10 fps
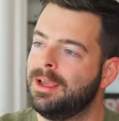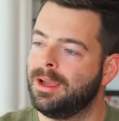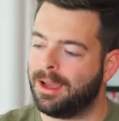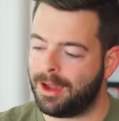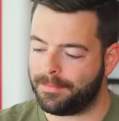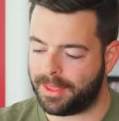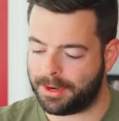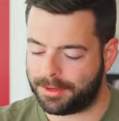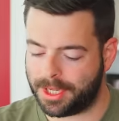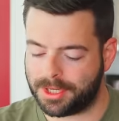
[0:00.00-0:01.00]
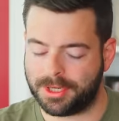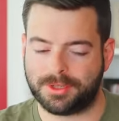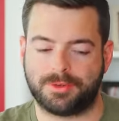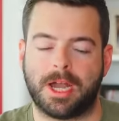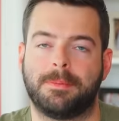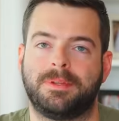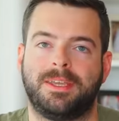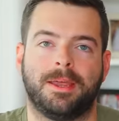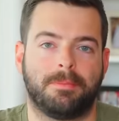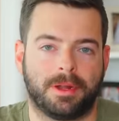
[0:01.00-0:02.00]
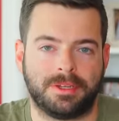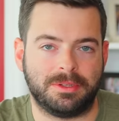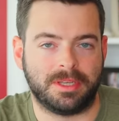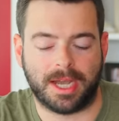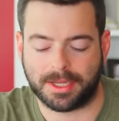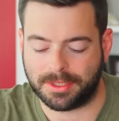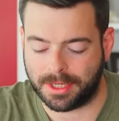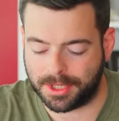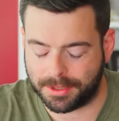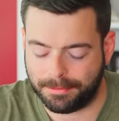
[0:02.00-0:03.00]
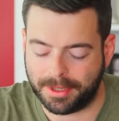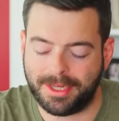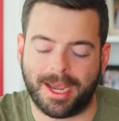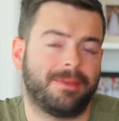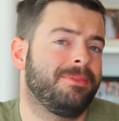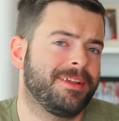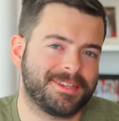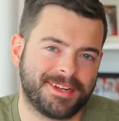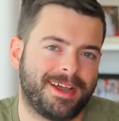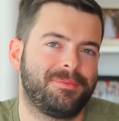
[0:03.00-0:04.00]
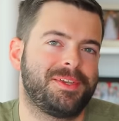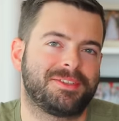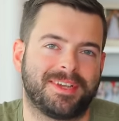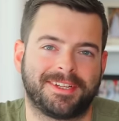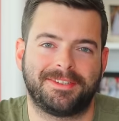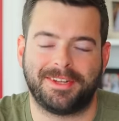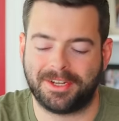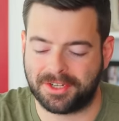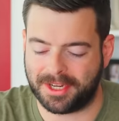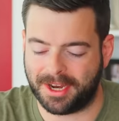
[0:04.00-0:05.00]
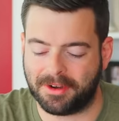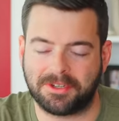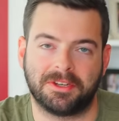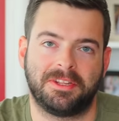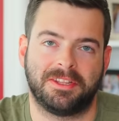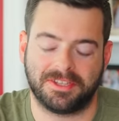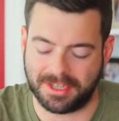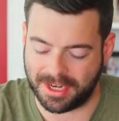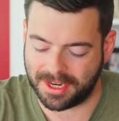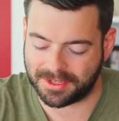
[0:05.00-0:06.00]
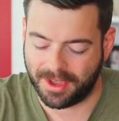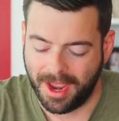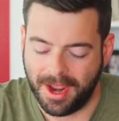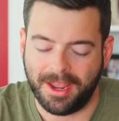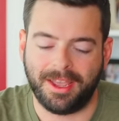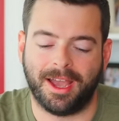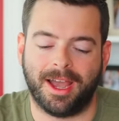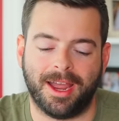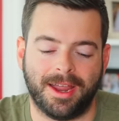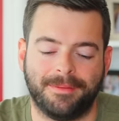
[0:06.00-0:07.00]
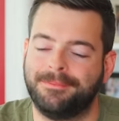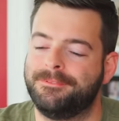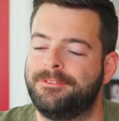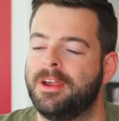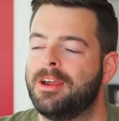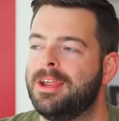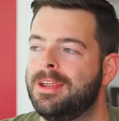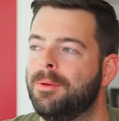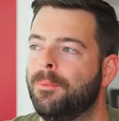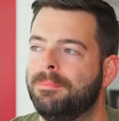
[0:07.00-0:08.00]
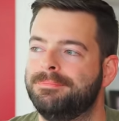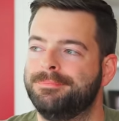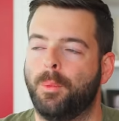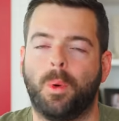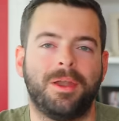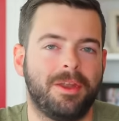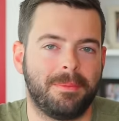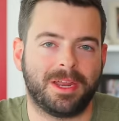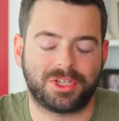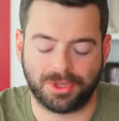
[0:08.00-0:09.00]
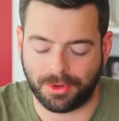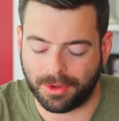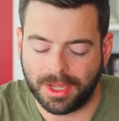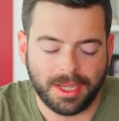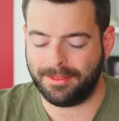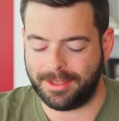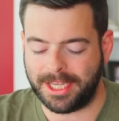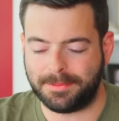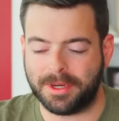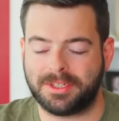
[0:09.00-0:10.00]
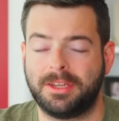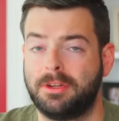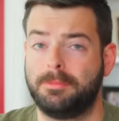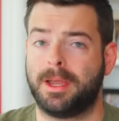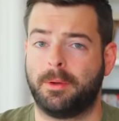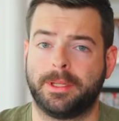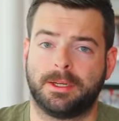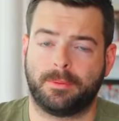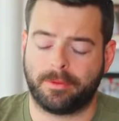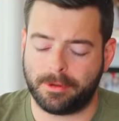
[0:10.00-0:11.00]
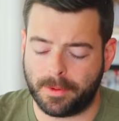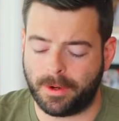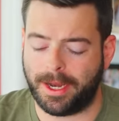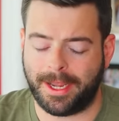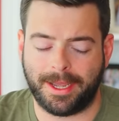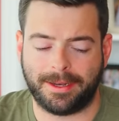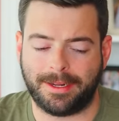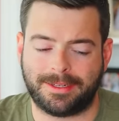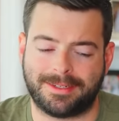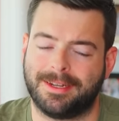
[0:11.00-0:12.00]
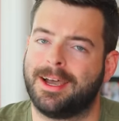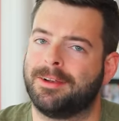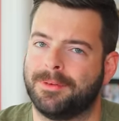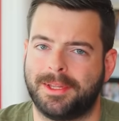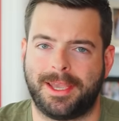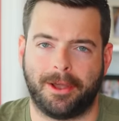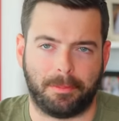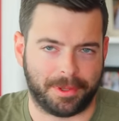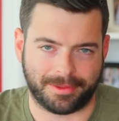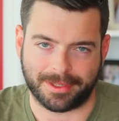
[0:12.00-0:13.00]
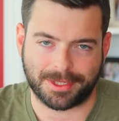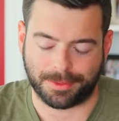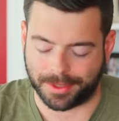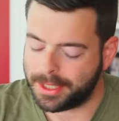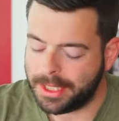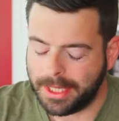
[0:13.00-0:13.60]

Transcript: Um, the head retention is dropped again, probably due to the oxidation. But yeah, there's an obvious oxidation character to this. It is uh, very one dimensional. These beers tend to do better when they're warmer and it's not really helping this one.